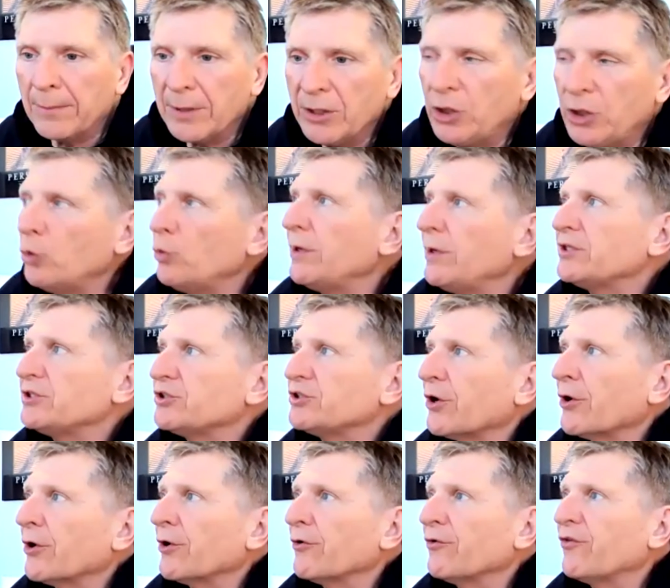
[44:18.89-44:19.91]
Unit
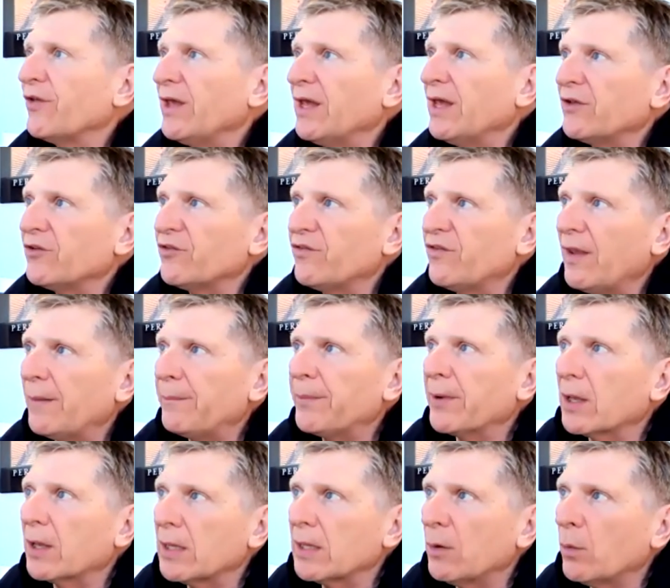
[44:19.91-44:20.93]
turns is
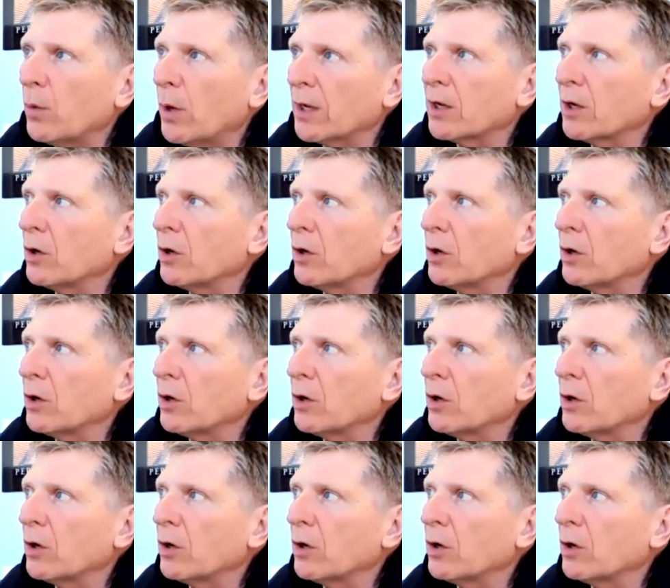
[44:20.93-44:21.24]
typically what